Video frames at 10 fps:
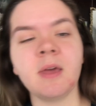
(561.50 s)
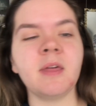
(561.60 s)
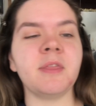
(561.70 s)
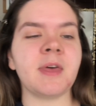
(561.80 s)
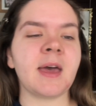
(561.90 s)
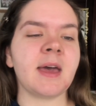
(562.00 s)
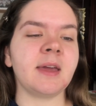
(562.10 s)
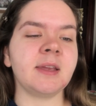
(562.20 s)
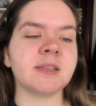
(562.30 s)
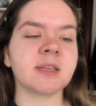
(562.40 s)

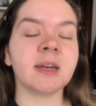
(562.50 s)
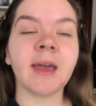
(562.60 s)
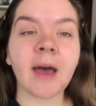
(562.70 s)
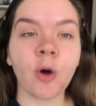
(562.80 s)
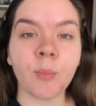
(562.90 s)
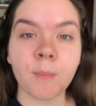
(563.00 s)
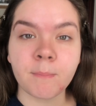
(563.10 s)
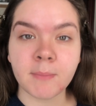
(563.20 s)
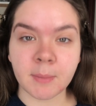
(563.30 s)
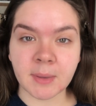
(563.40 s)
that is gonna help
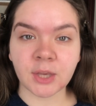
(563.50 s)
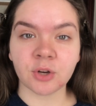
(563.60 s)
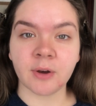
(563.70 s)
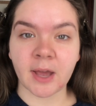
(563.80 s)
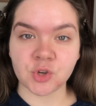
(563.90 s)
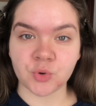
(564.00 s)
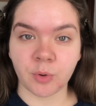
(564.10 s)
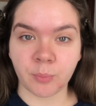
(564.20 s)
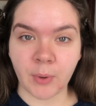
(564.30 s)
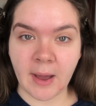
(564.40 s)
mimic your
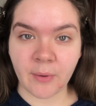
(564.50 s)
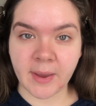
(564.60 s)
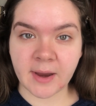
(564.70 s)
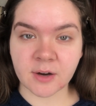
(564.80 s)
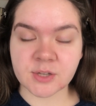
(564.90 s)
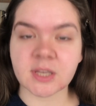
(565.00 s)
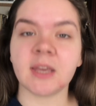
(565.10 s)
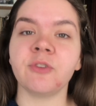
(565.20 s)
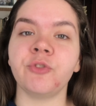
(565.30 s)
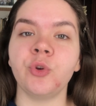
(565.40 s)
natural brow hairs
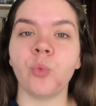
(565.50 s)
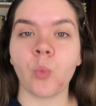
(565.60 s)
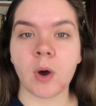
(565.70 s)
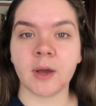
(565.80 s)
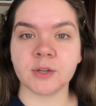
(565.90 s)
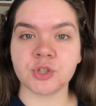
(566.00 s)
if you want